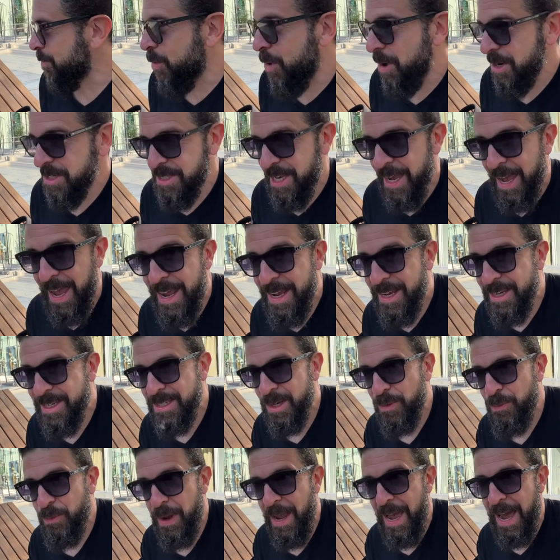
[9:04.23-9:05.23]
more tanks
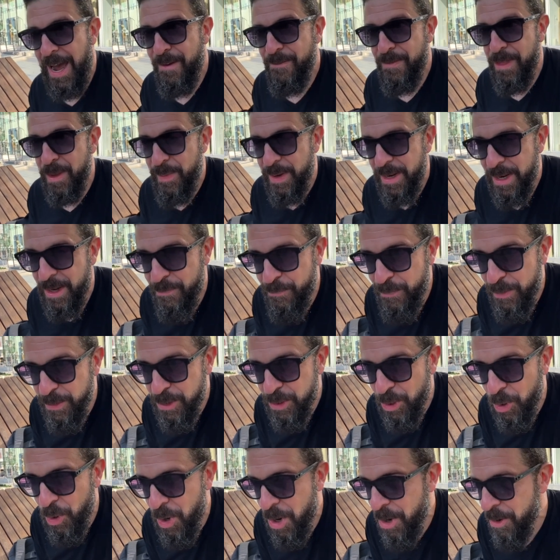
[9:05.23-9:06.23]
if we have them in
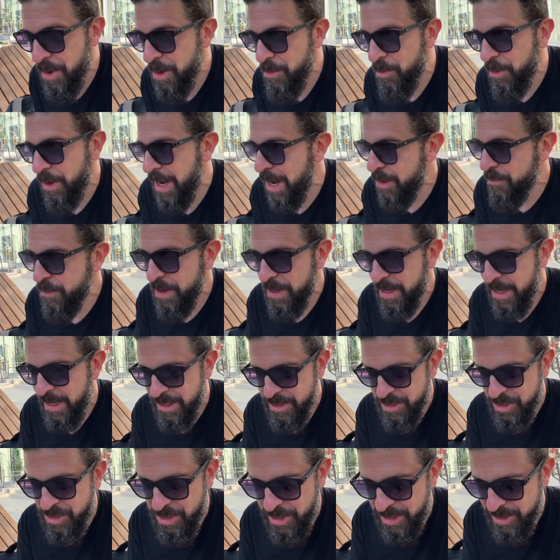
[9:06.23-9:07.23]
inventory. Whatever it
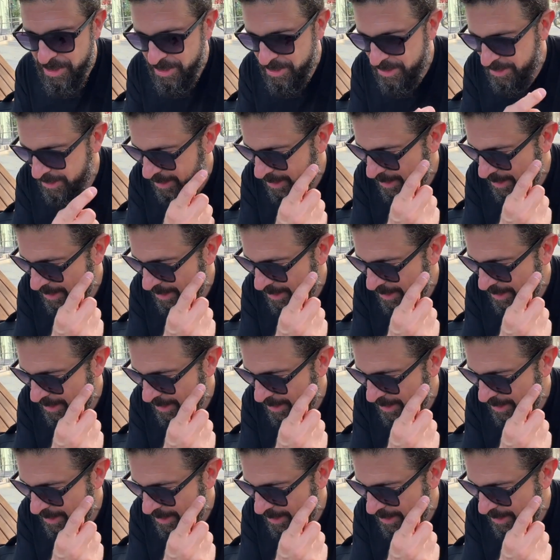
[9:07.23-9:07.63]
is, just